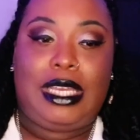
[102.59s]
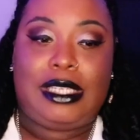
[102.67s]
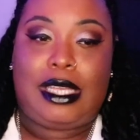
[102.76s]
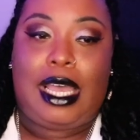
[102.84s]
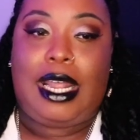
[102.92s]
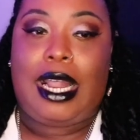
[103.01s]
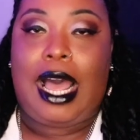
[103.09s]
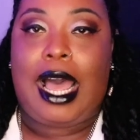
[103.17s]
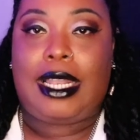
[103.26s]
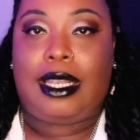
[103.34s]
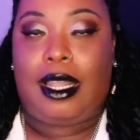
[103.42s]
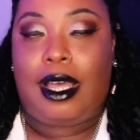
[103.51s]
is that
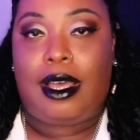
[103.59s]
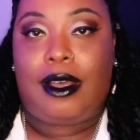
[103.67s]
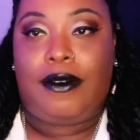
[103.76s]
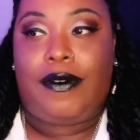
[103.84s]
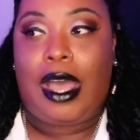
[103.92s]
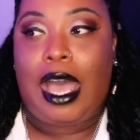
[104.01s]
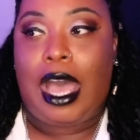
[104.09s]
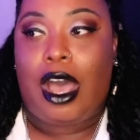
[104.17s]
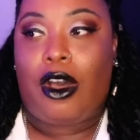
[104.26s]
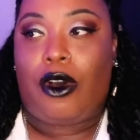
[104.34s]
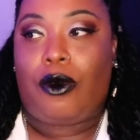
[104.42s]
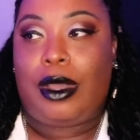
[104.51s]
I love
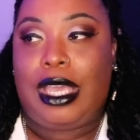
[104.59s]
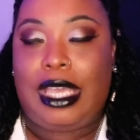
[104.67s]
how